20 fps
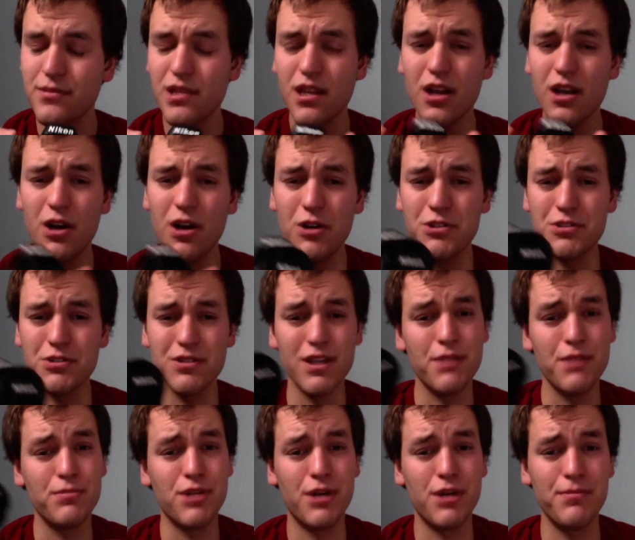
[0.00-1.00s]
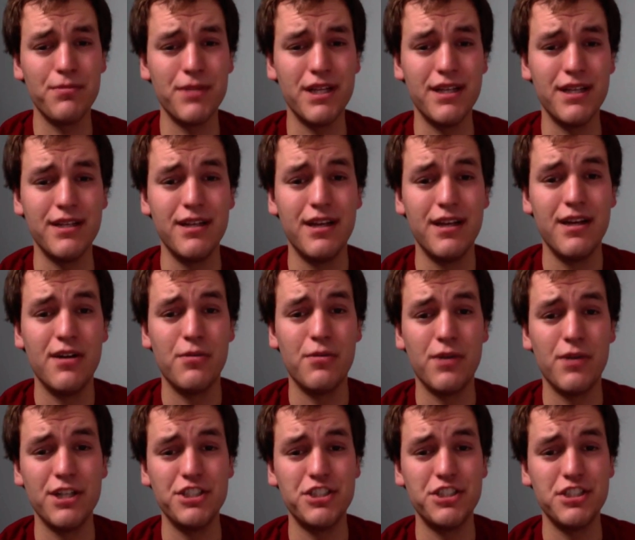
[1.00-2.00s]
also brought me
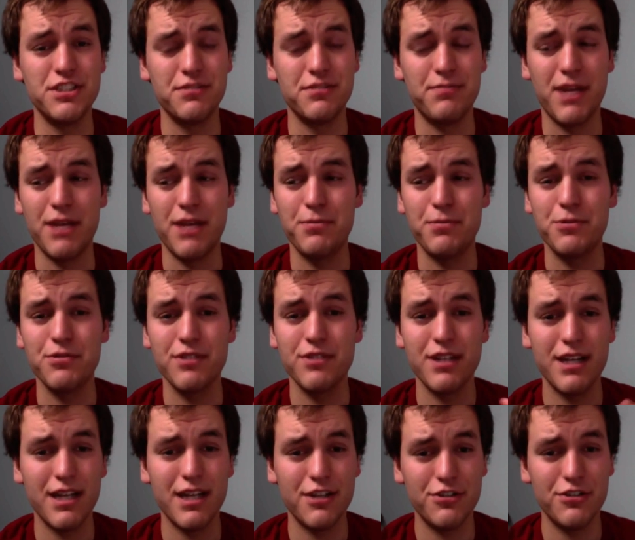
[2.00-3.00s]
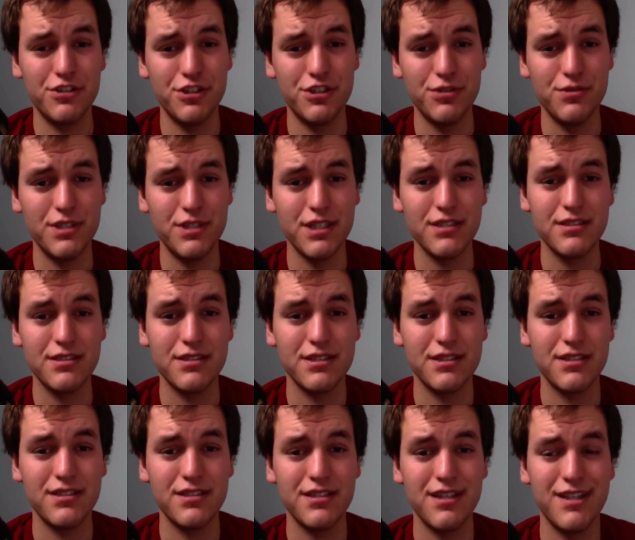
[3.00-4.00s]
white sheets of paper that I could do
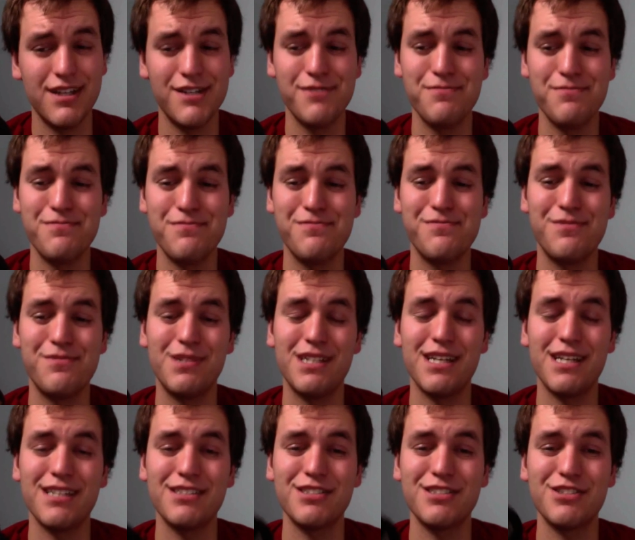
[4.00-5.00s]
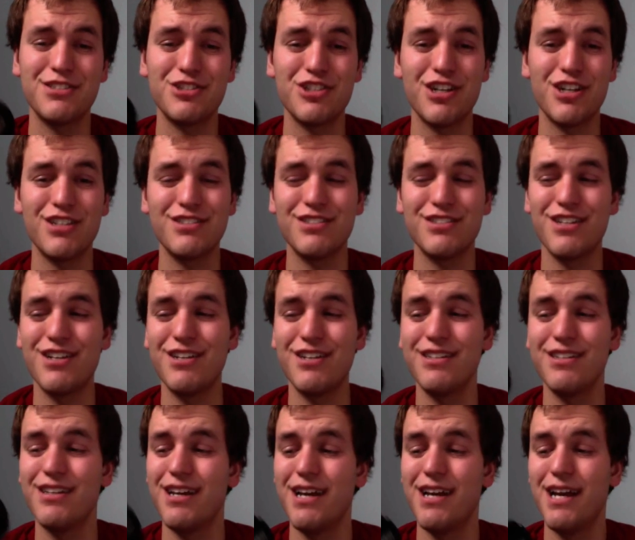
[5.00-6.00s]
dust test shots
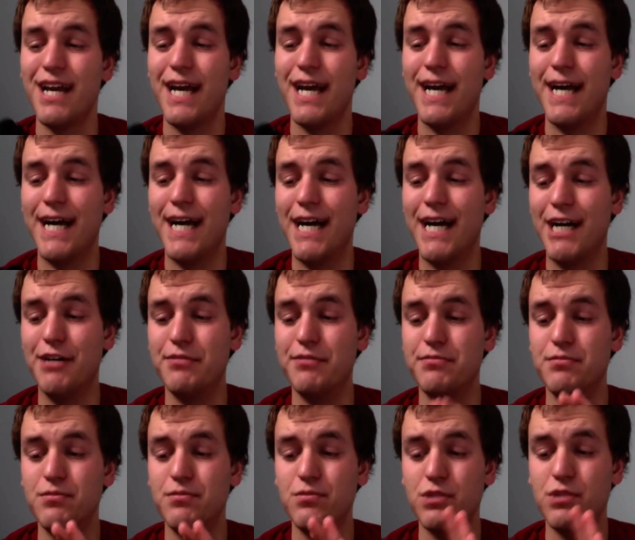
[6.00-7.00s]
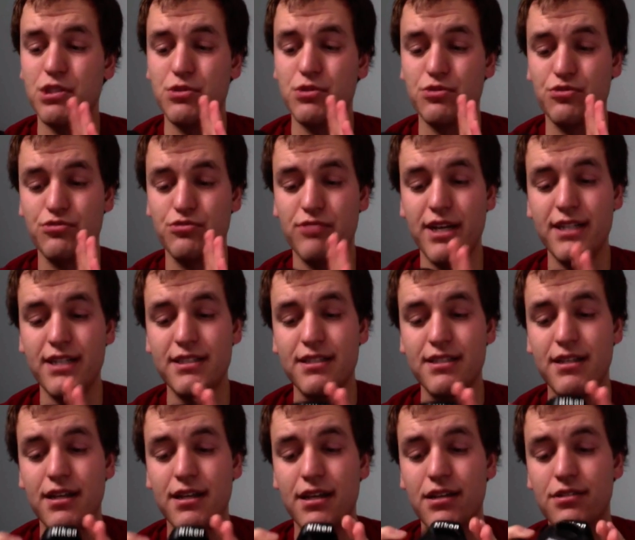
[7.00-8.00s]
on, which was great.
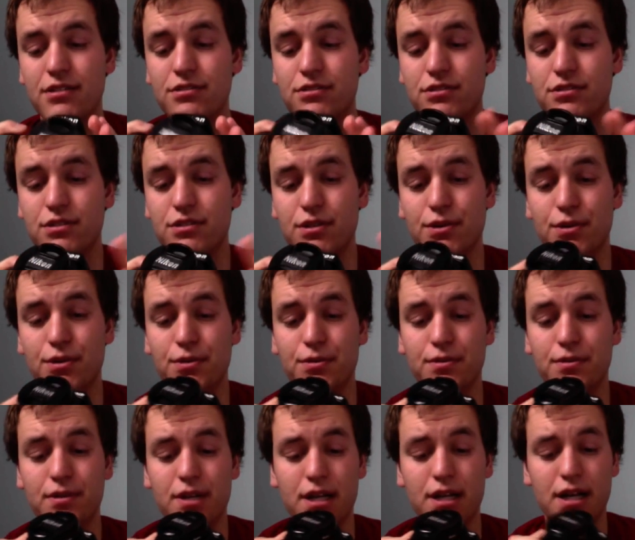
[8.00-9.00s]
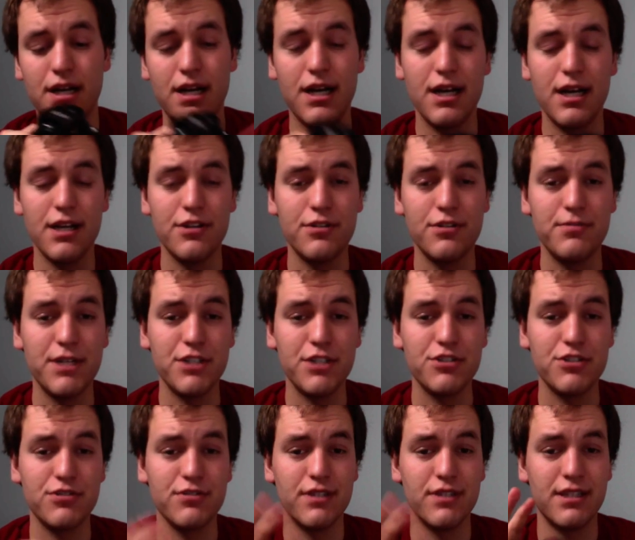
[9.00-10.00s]
So I could make
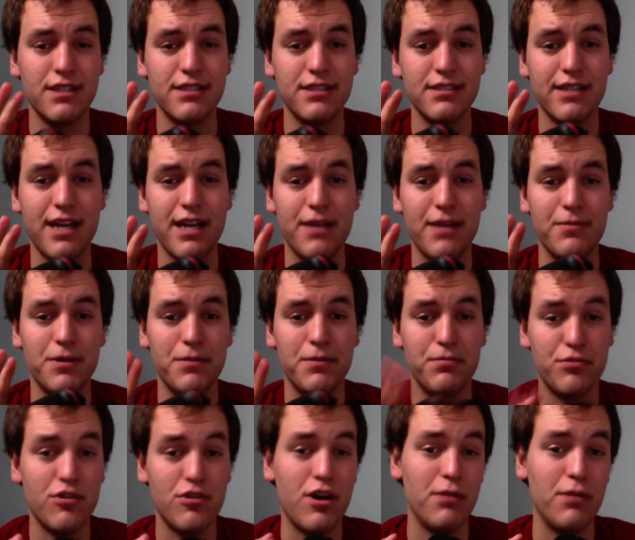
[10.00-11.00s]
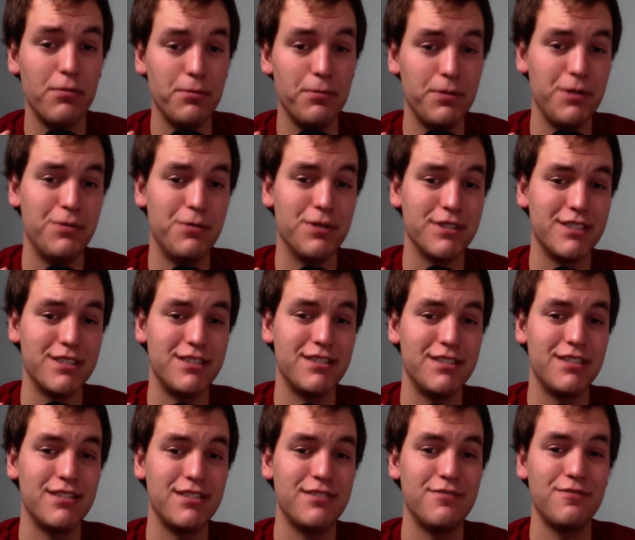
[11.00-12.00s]
sure that this camera probably
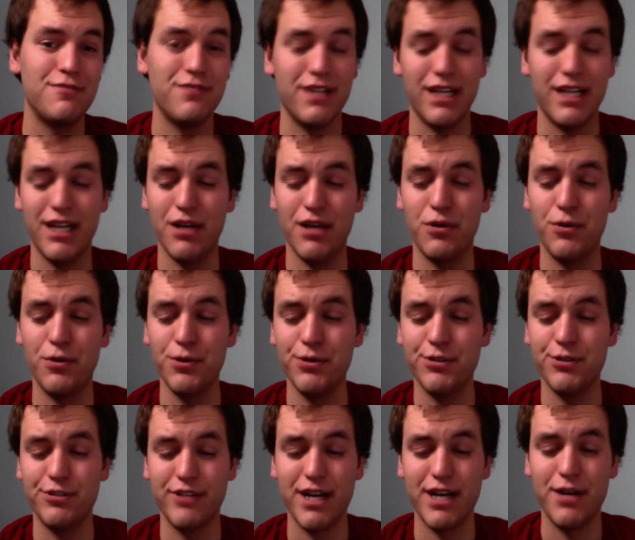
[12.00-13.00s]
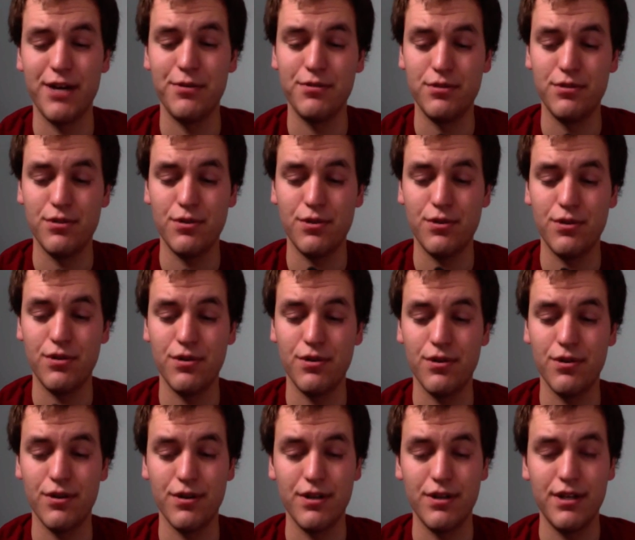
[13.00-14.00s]
wasn't flinging oil around
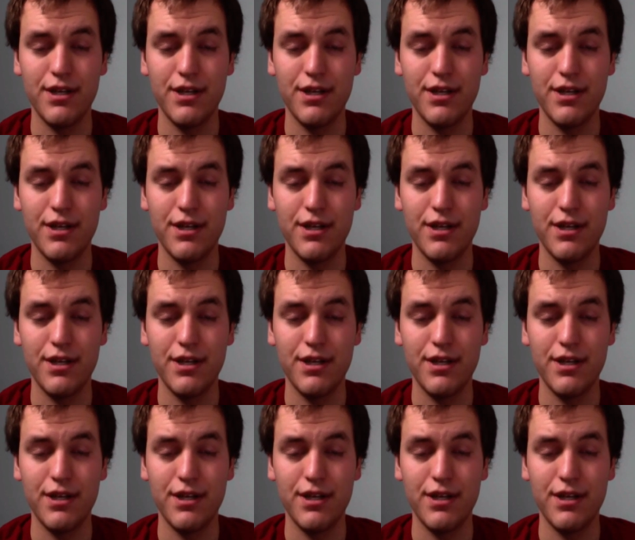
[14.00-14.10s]
or